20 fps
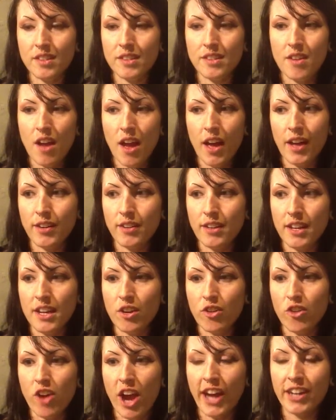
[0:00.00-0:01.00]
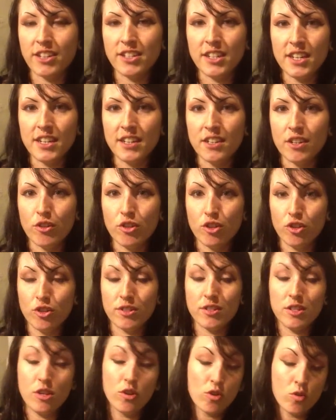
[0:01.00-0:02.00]
not interacting, you know,
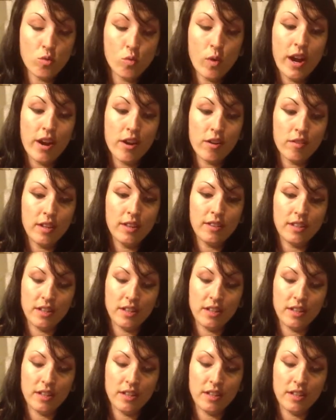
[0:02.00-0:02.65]
you're aware that